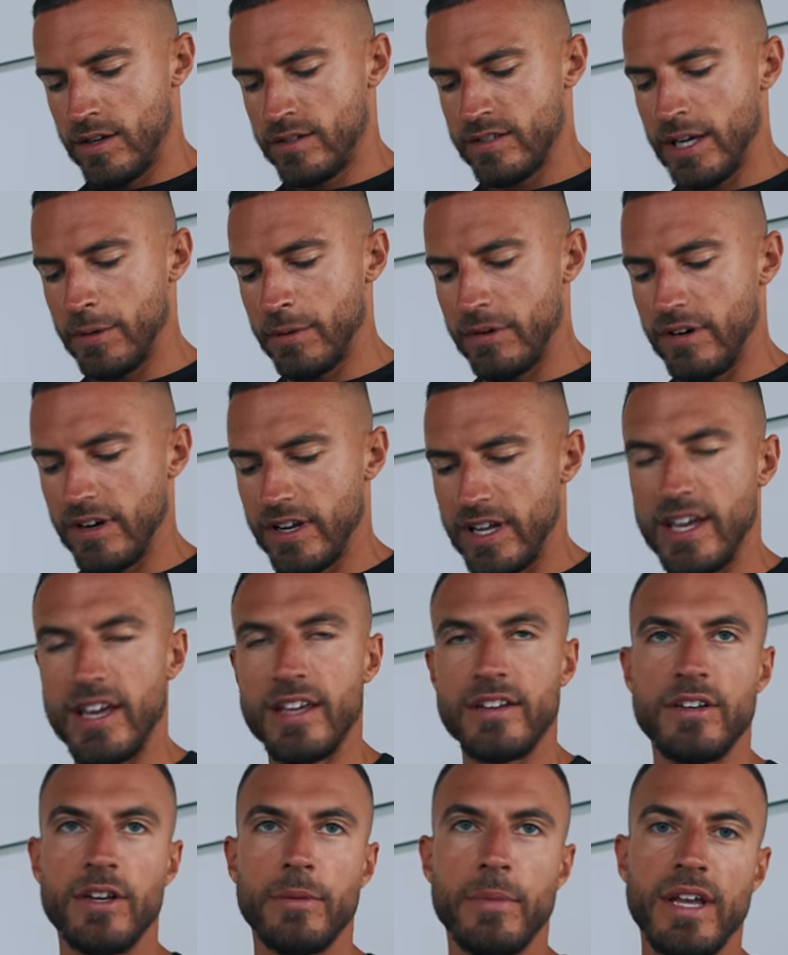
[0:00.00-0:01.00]
It's like when you're a
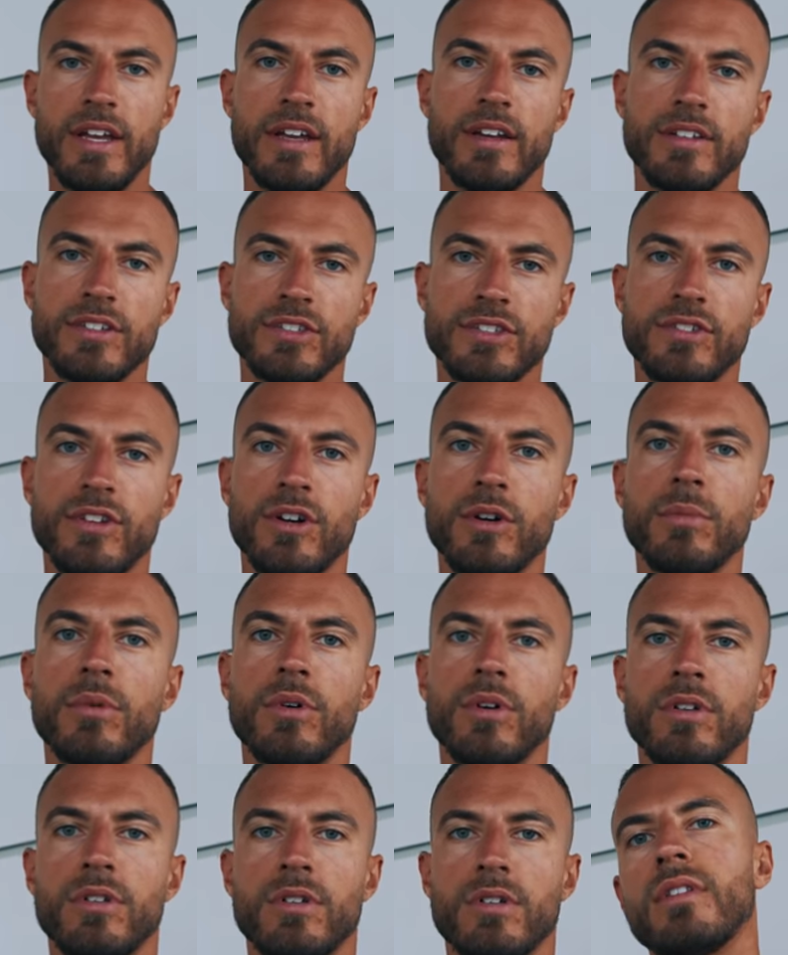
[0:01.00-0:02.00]
kid and you're making a
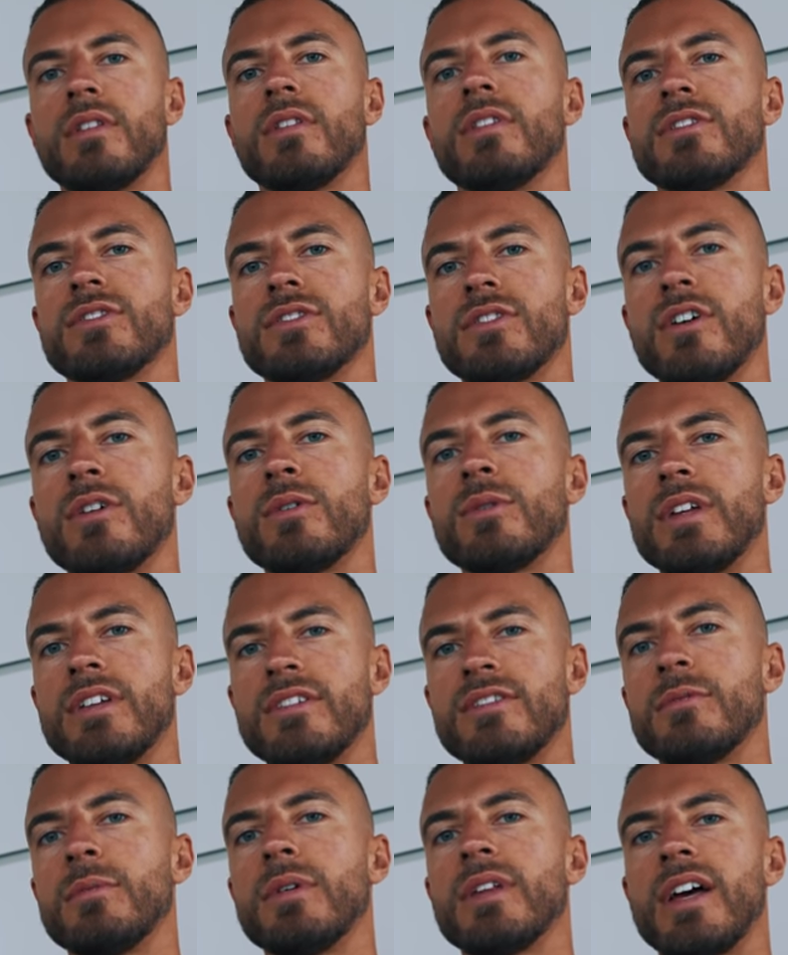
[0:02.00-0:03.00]
snowball. The snow
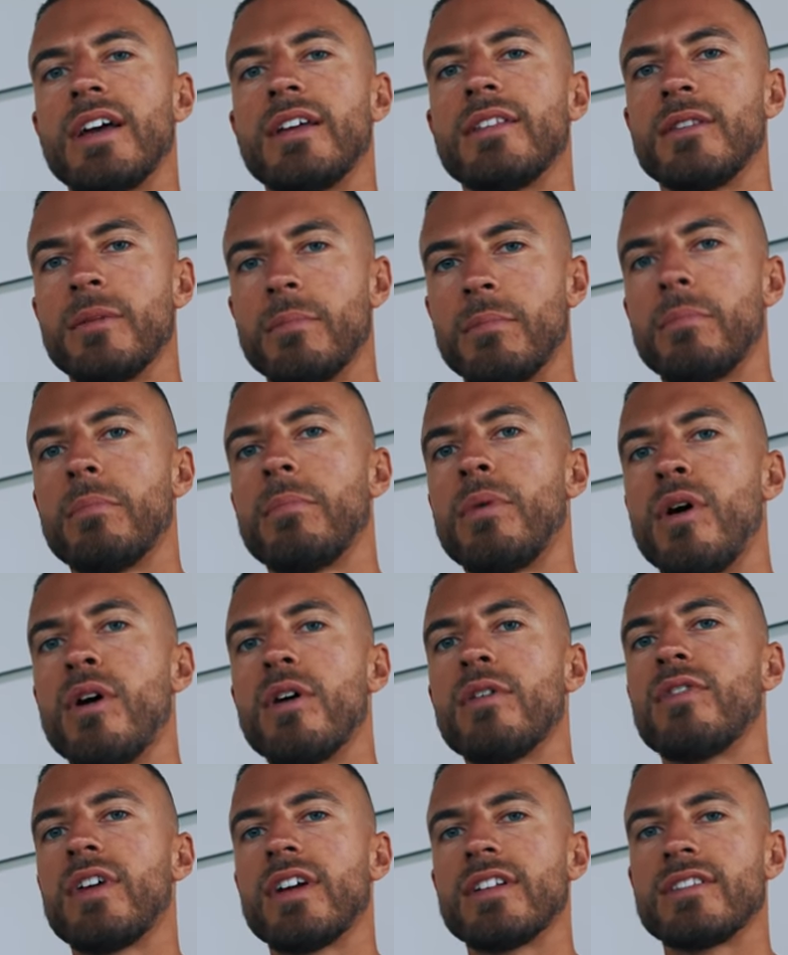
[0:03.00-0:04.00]
needs to be like the
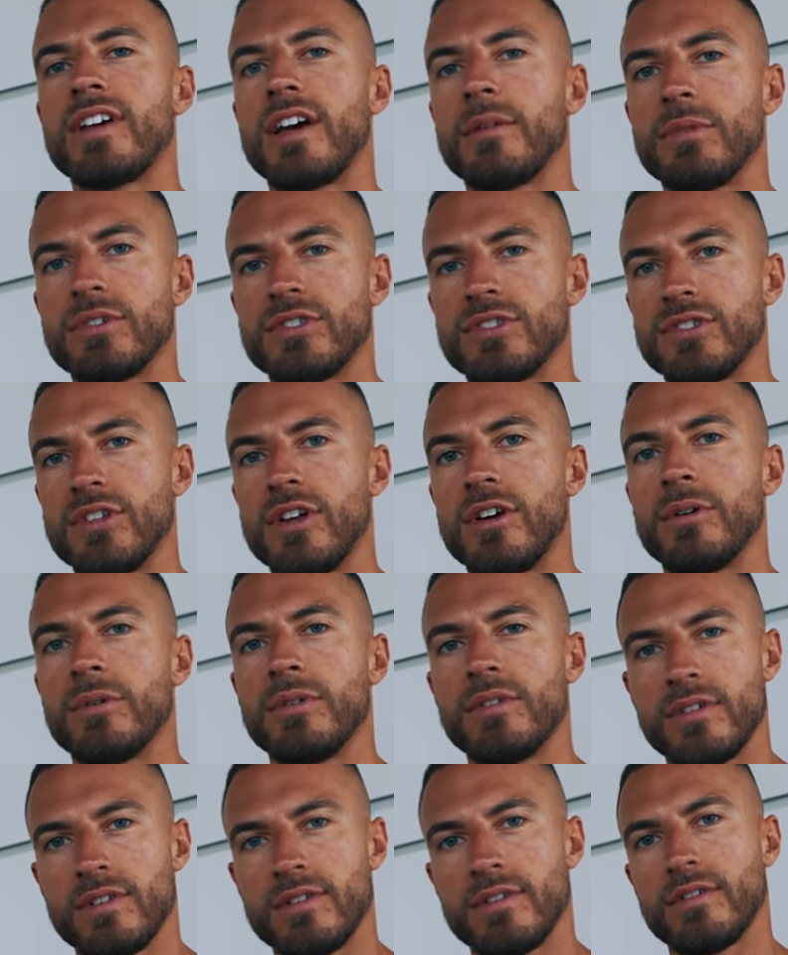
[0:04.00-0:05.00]
perfect type of snow
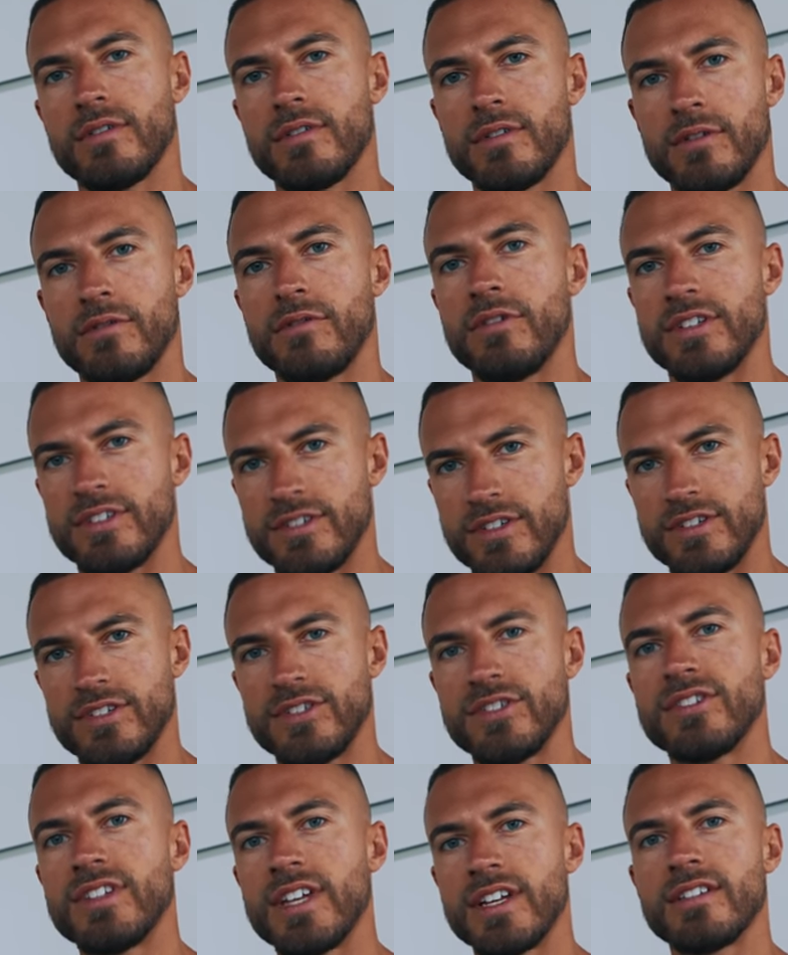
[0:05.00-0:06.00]
for it to
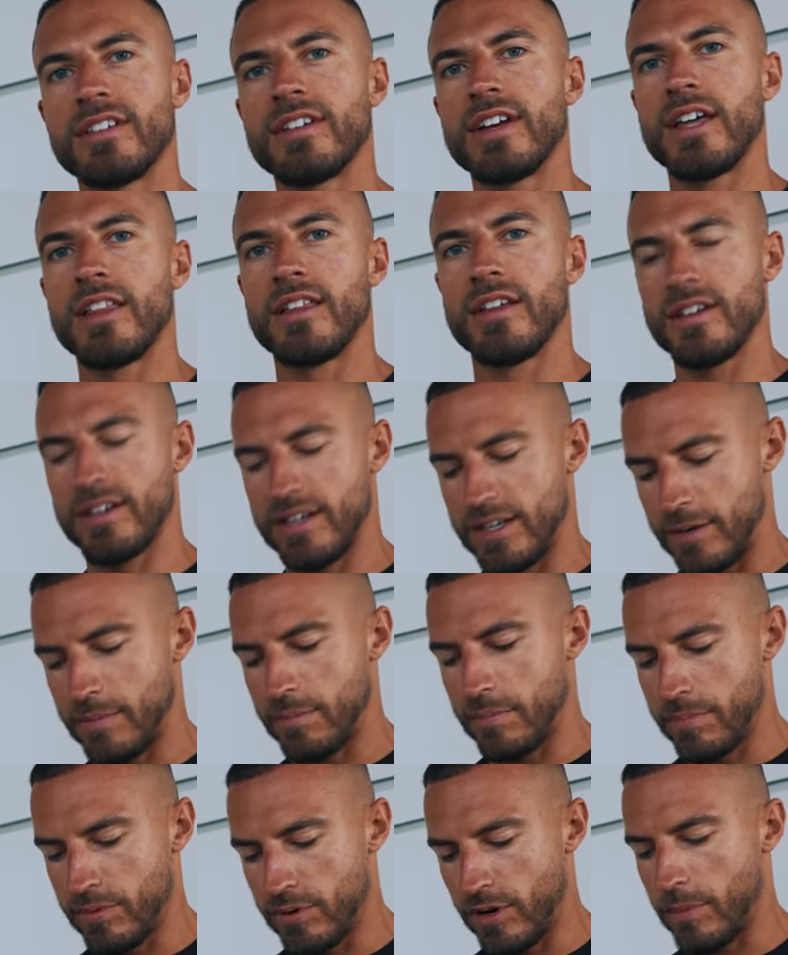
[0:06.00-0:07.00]
stick together in a
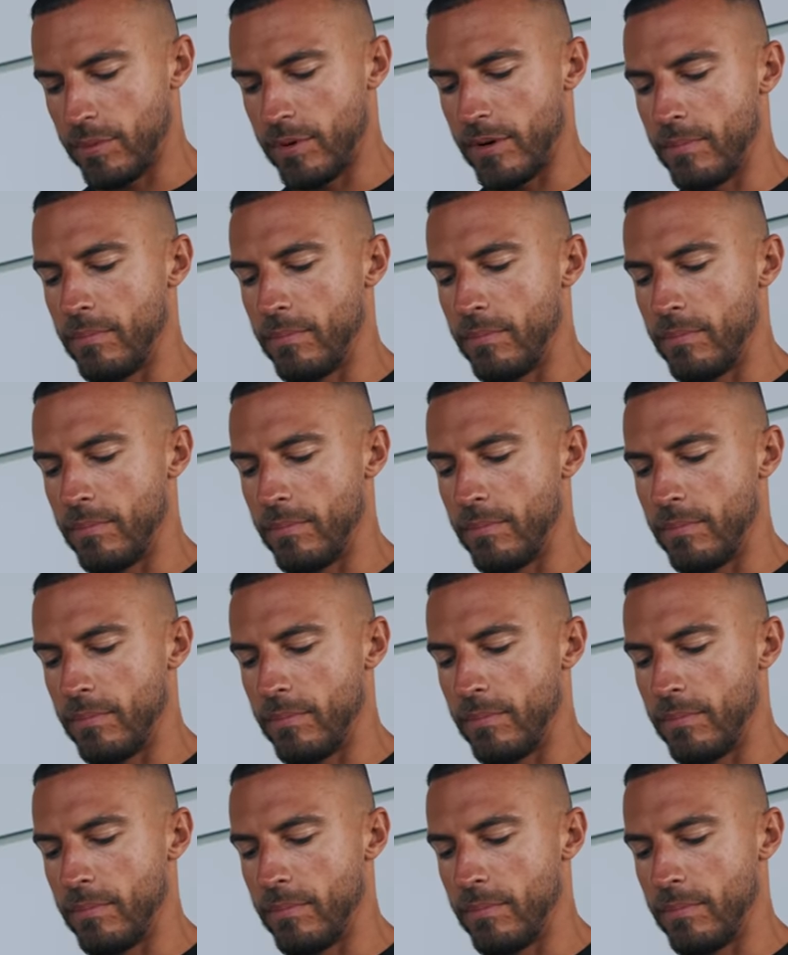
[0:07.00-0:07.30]
proper